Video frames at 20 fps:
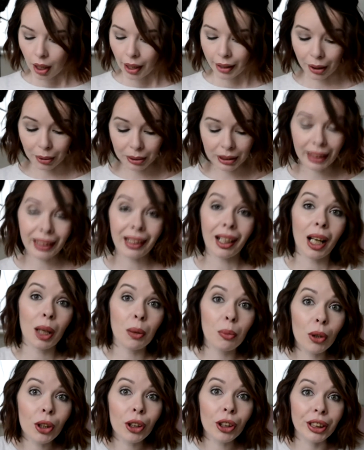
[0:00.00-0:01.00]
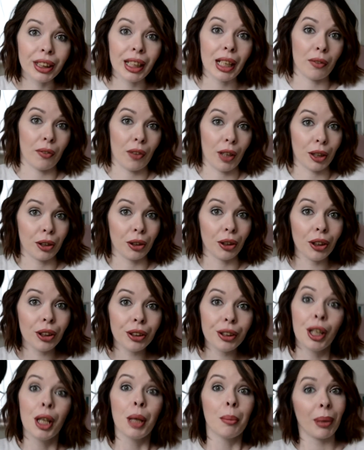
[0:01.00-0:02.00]
And I was like, I would if I
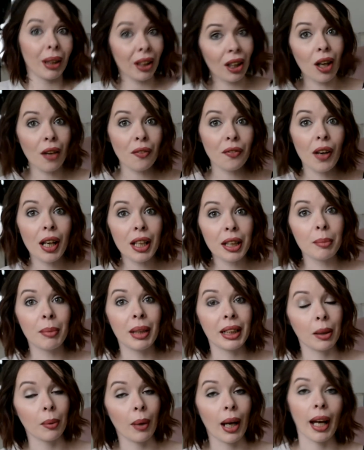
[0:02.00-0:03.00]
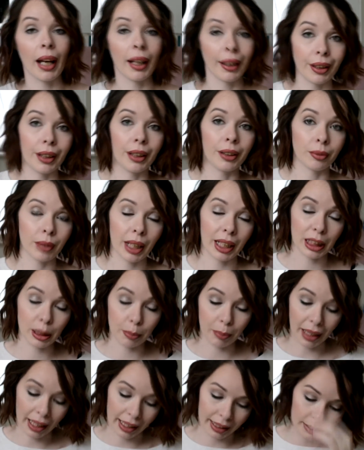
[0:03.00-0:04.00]
could, but I can't find them anywhere, and
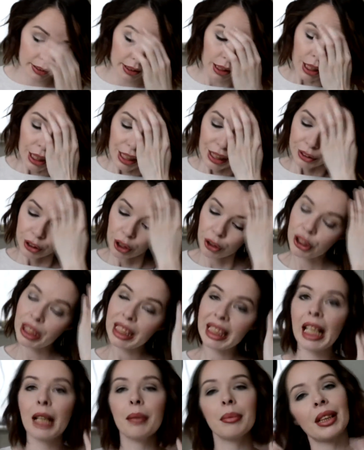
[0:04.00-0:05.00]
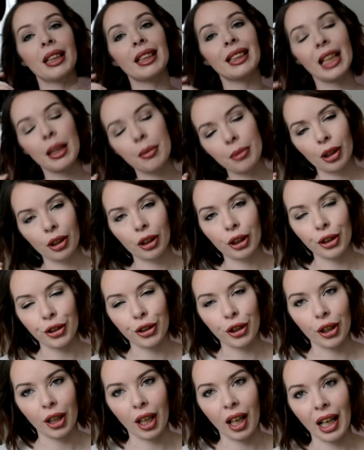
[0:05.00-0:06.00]
explained. So she came to the same
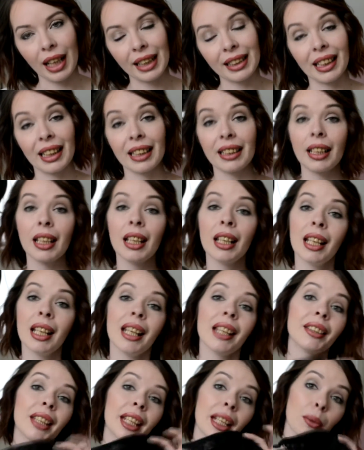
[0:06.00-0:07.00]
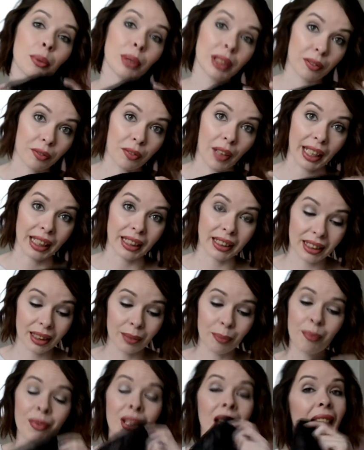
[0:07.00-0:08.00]
conclusion that I did, that it was fate.
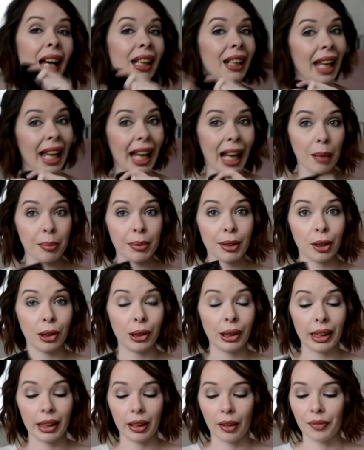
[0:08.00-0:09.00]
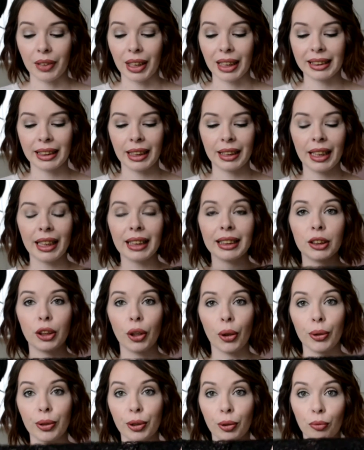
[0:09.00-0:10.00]
And I absolutely love this. This
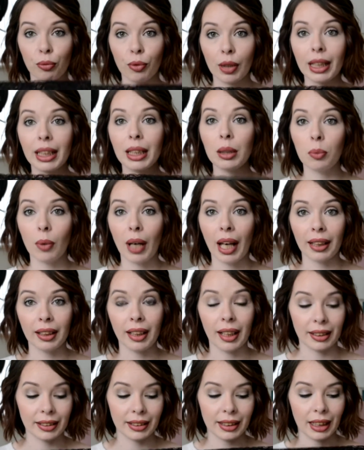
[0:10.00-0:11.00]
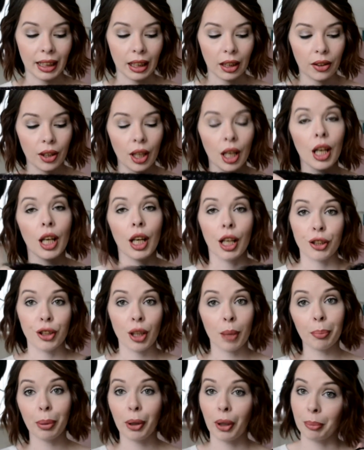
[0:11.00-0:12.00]
goes really well underneath a
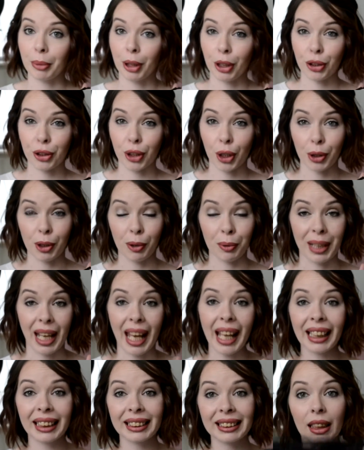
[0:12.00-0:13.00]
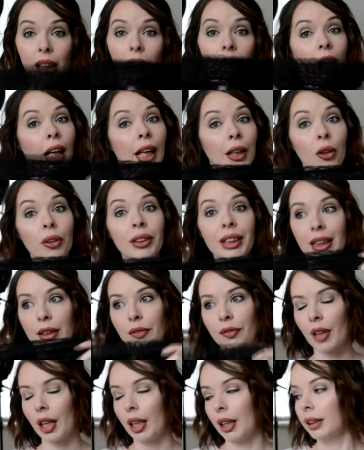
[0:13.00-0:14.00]
jumper I'm going to show you next. I got this
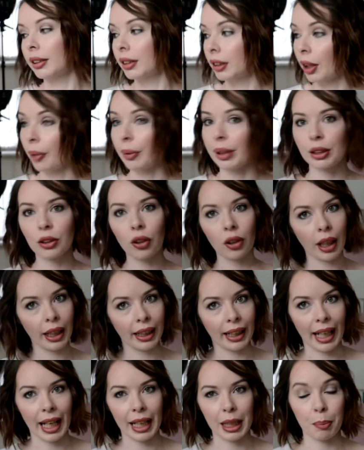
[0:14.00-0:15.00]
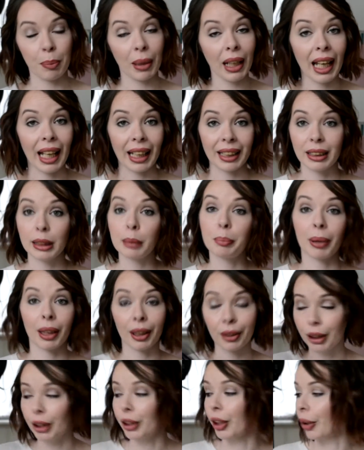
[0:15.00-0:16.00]
first, so it's not like I had it planned,
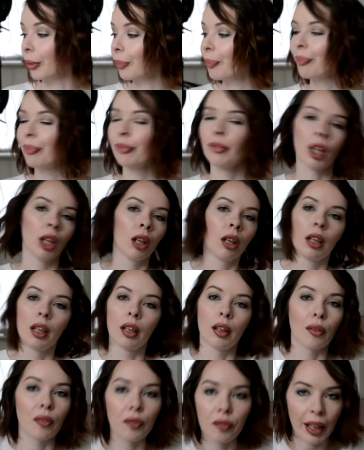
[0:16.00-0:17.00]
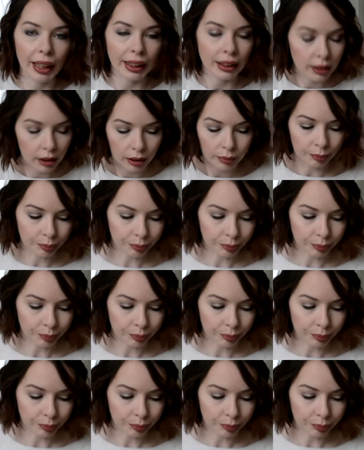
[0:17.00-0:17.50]
but you know, fate.